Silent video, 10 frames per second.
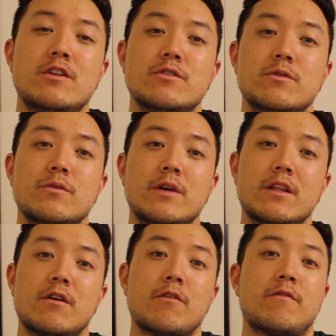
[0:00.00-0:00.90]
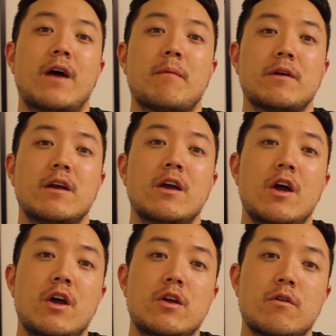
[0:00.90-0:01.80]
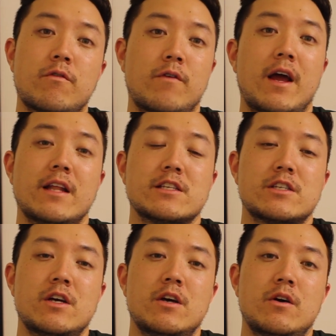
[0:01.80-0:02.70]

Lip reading: to either your family, your friends,